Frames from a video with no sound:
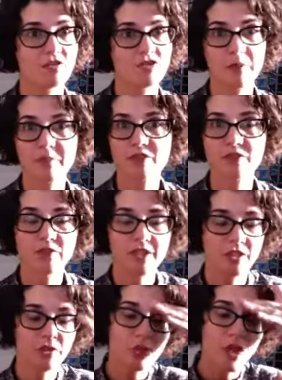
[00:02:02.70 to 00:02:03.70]
drop or two in
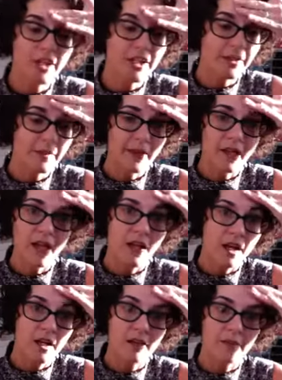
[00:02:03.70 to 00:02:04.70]
your water,
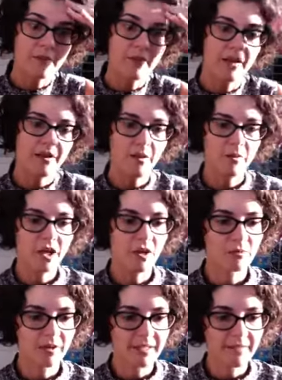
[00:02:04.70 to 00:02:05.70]
and that will
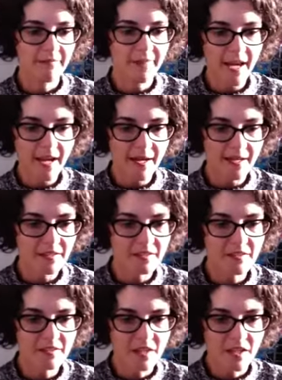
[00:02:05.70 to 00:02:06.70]
help relieve that.
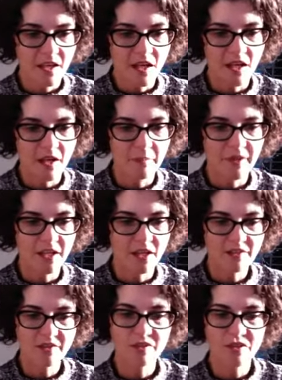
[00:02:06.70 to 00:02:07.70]
It
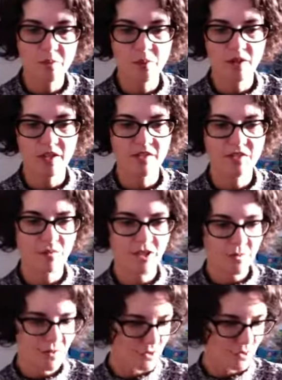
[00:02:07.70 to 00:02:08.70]
also supports
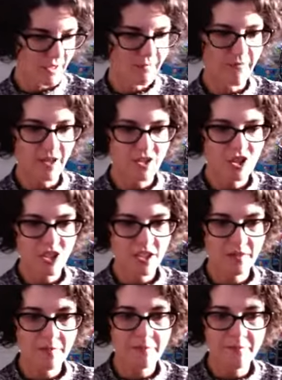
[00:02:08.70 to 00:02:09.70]
respiratory
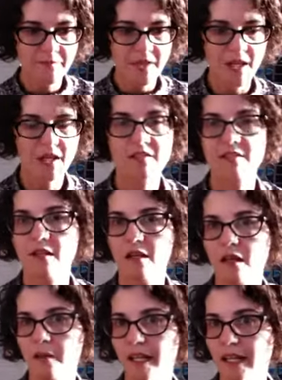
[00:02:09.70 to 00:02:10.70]
function. It's
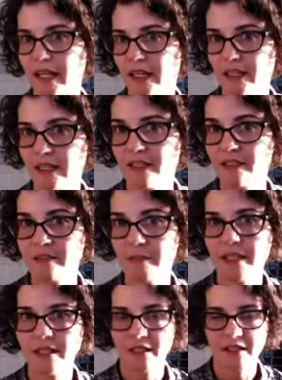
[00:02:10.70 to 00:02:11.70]
an
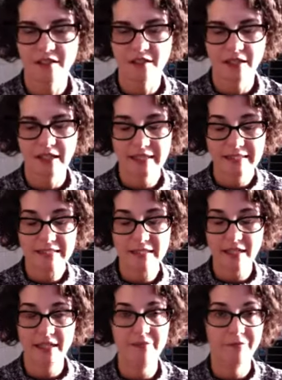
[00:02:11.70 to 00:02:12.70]
antihistamine and
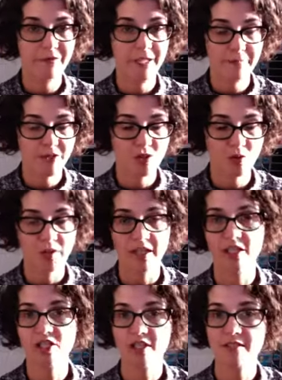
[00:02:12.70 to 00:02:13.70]

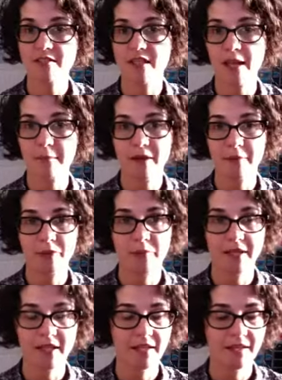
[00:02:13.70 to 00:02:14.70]
anti-inflammatory, just like
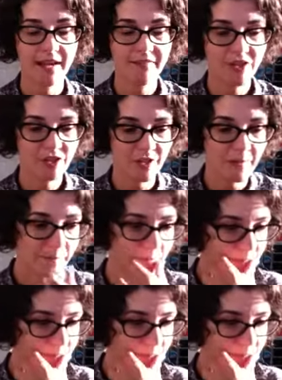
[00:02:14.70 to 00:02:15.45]
peppermint and lavender.